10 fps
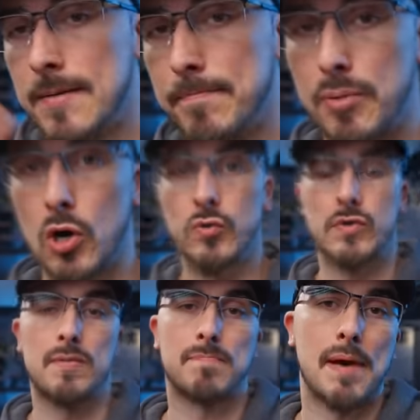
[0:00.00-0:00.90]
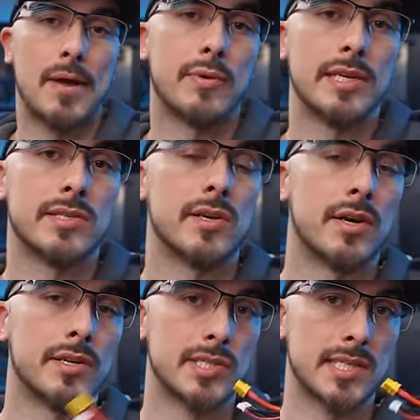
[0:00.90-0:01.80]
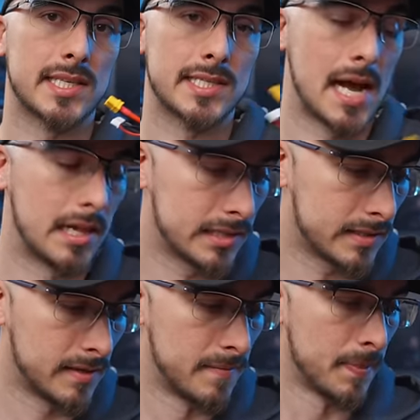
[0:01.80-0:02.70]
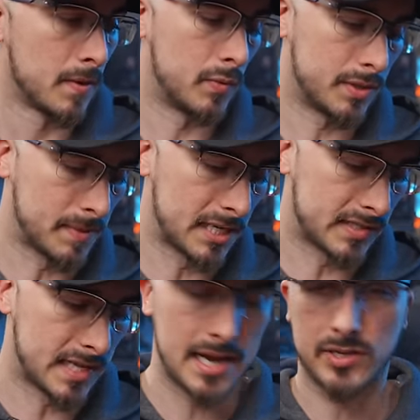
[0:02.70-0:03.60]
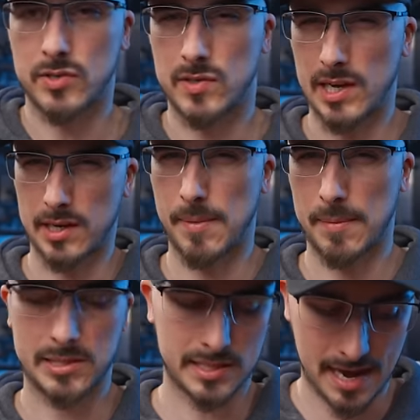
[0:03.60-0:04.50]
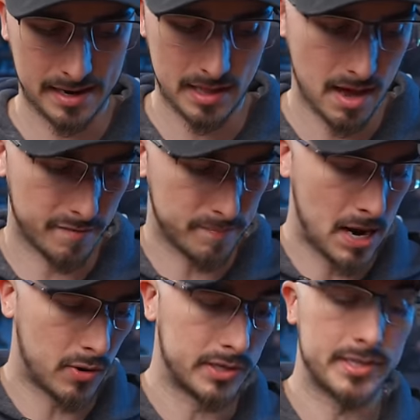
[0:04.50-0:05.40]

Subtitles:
Both batteries are 6Ls, which means that you're gonna be able to get a lot of power.